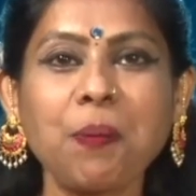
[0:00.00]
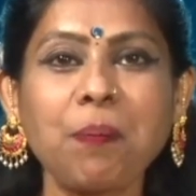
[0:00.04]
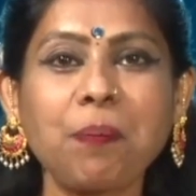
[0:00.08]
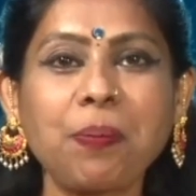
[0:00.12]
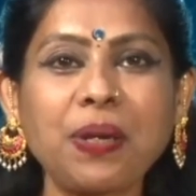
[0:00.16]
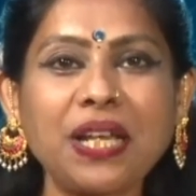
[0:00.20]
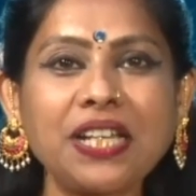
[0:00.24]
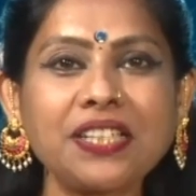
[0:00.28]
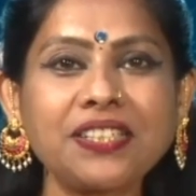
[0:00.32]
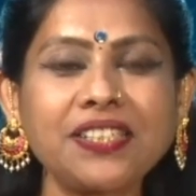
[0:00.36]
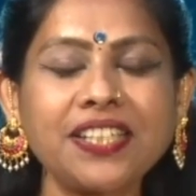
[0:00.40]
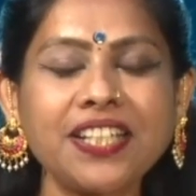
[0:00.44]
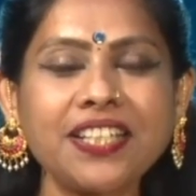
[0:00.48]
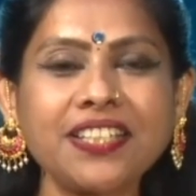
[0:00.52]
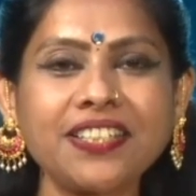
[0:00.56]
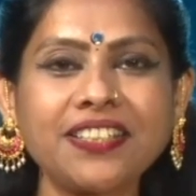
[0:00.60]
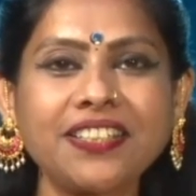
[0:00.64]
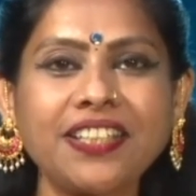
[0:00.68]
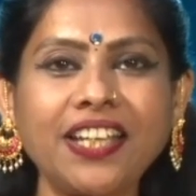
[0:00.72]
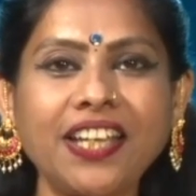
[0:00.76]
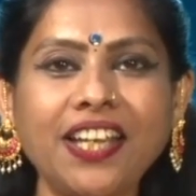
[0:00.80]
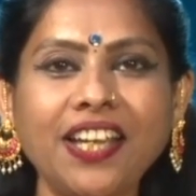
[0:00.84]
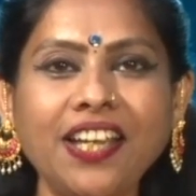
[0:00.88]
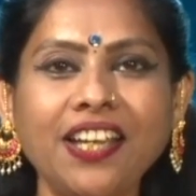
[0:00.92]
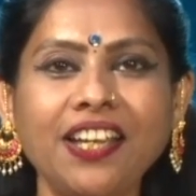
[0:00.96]
presses
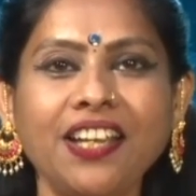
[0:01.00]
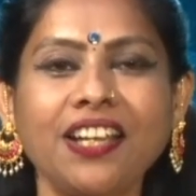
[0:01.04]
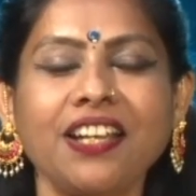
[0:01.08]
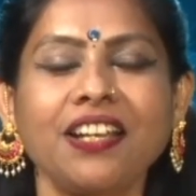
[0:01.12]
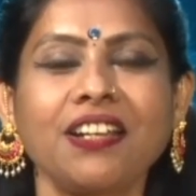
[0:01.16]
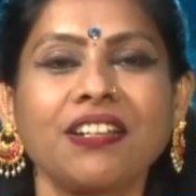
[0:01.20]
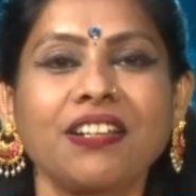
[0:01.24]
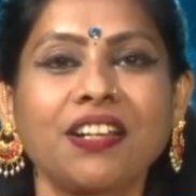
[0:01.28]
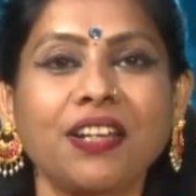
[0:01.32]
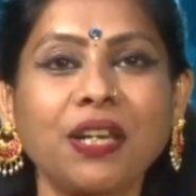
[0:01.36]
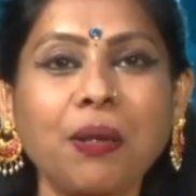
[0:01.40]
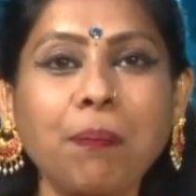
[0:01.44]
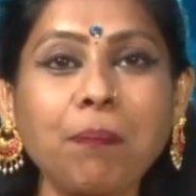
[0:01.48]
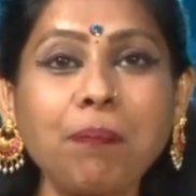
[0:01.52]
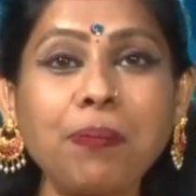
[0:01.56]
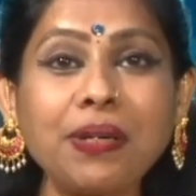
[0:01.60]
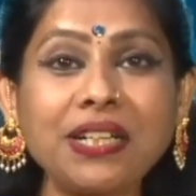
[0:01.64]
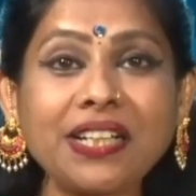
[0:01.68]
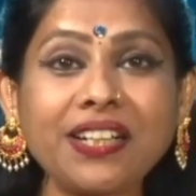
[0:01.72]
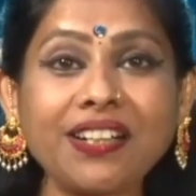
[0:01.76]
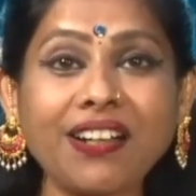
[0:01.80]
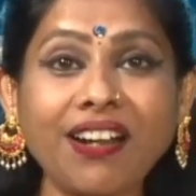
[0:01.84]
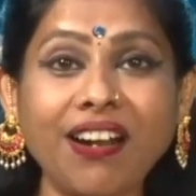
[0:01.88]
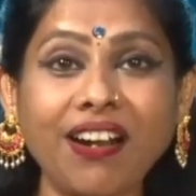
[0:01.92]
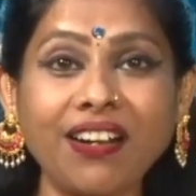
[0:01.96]
the ribbon
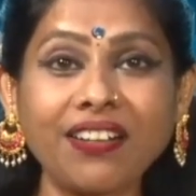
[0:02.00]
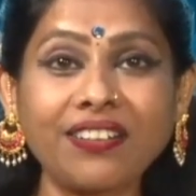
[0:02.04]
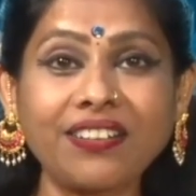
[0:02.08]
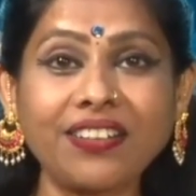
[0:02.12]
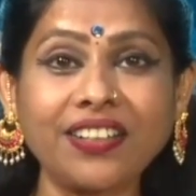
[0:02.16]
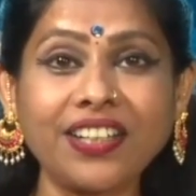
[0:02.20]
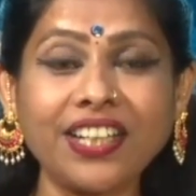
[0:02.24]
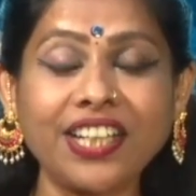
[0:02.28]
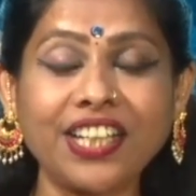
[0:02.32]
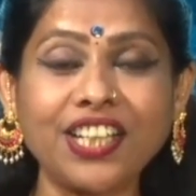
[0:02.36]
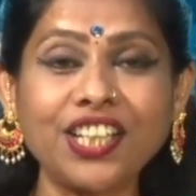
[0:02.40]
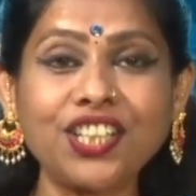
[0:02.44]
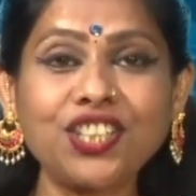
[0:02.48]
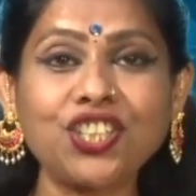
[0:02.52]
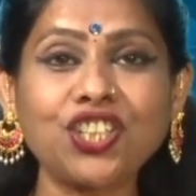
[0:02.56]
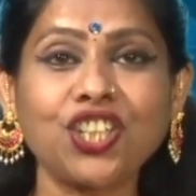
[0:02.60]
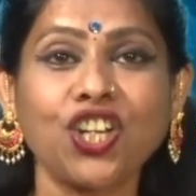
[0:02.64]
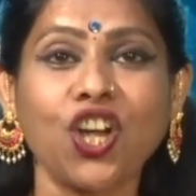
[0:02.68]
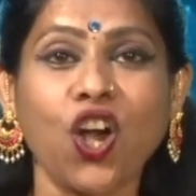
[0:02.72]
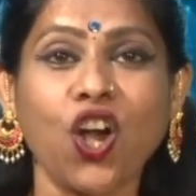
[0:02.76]
cartridge